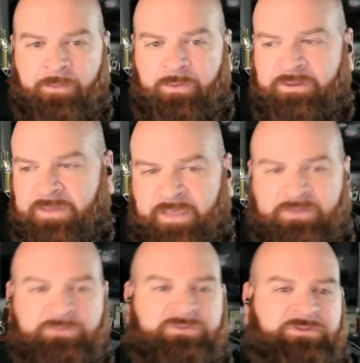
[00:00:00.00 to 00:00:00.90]
We
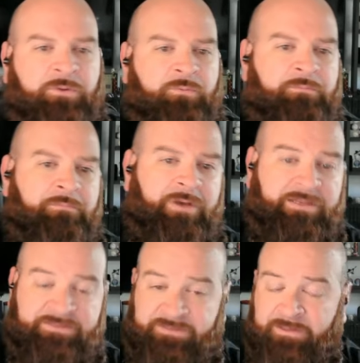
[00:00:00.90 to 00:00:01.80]
thank you so
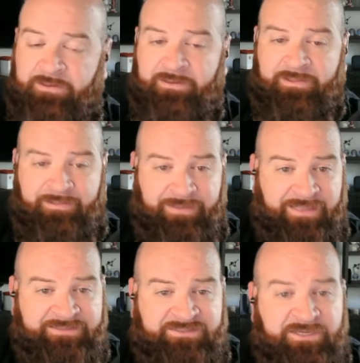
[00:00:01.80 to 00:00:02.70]
much
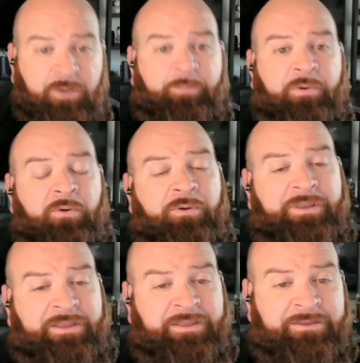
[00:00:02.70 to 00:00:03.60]
let's jump on
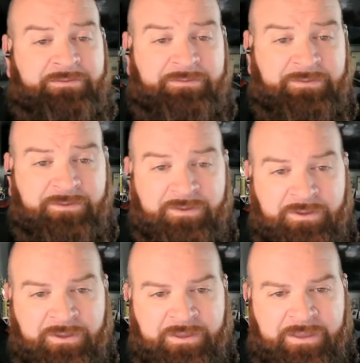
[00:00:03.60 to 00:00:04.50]
in.
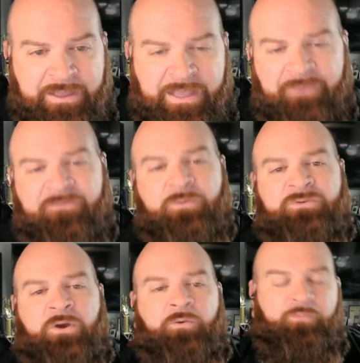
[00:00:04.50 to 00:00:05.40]
If you
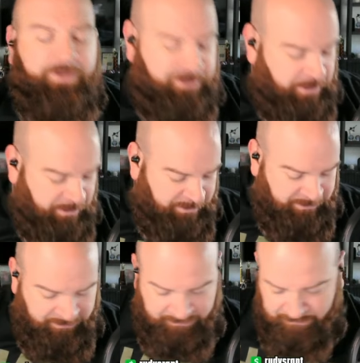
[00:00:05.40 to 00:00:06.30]
don't
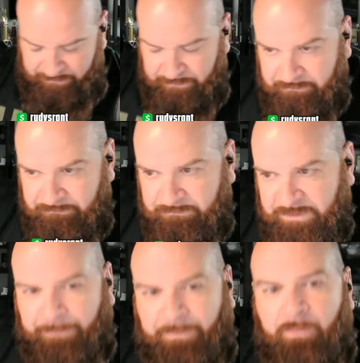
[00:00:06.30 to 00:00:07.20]
recall,
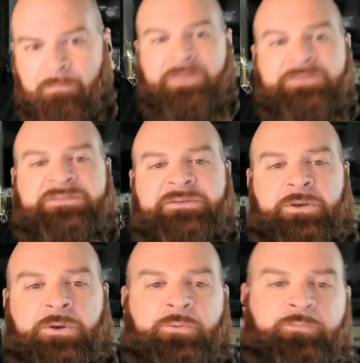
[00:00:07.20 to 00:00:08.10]
a couple months
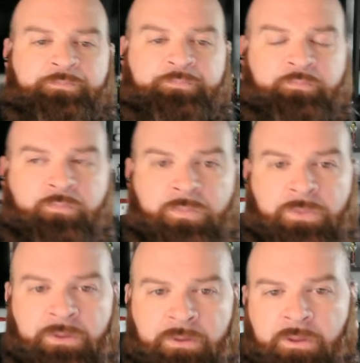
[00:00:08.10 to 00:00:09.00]
ago,
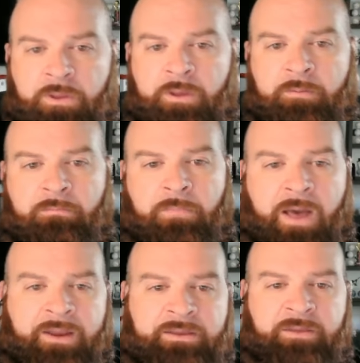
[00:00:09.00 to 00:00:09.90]

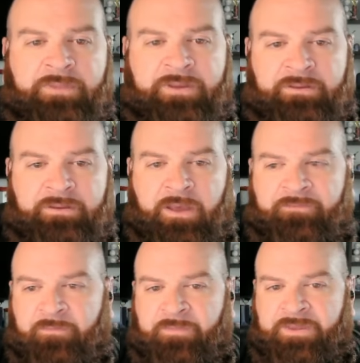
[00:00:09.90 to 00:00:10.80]
Monica
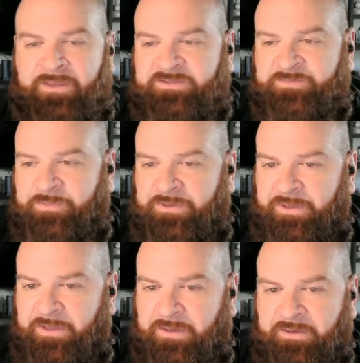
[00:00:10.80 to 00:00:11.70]
McNutt from
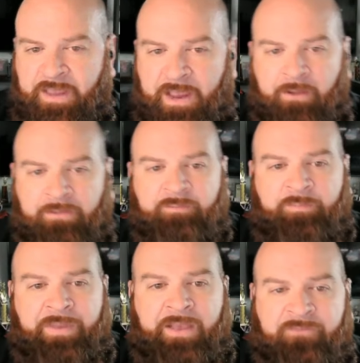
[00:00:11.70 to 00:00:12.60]
ESPN and Carolyn
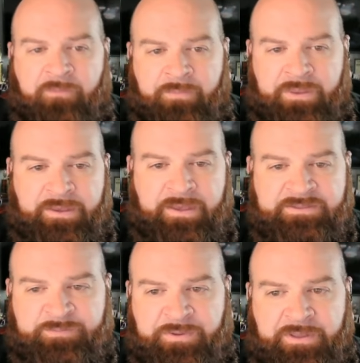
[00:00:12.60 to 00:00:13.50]
Peck from
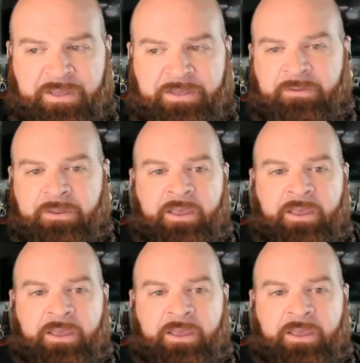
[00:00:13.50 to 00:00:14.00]
ESPN